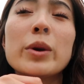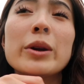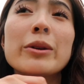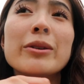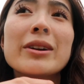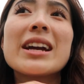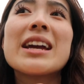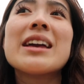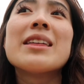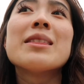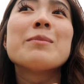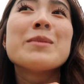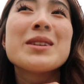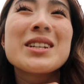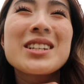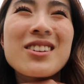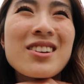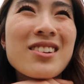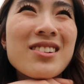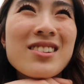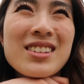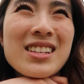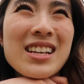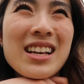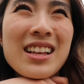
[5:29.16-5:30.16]
We were in the
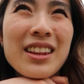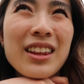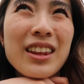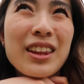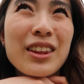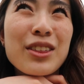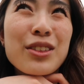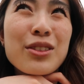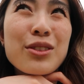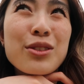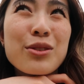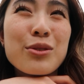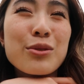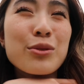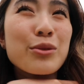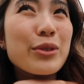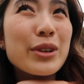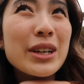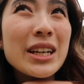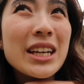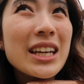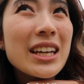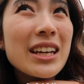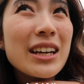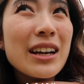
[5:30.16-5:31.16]
McDonald's at like
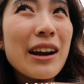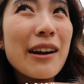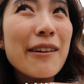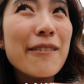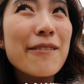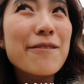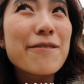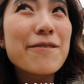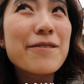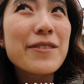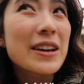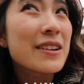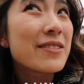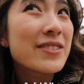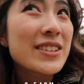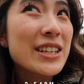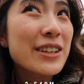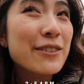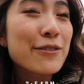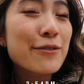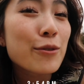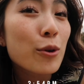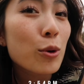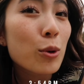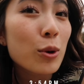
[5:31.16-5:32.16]

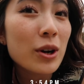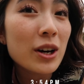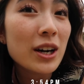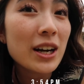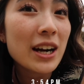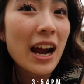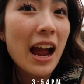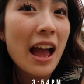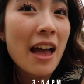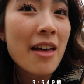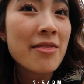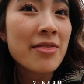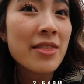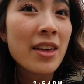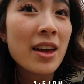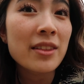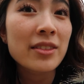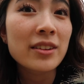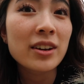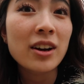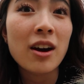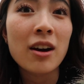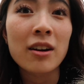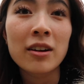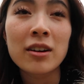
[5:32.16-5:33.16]
3.54 and
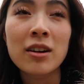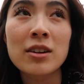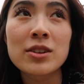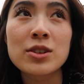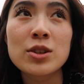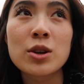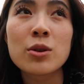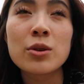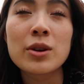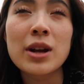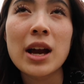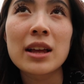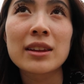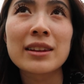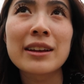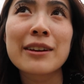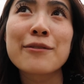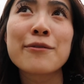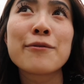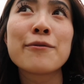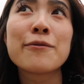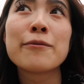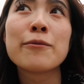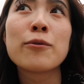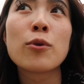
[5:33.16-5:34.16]
then the car got towed at like
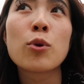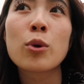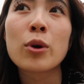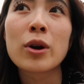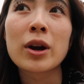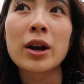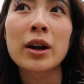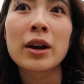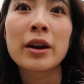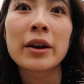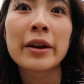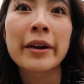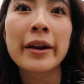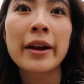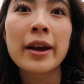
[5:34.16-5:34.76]
four.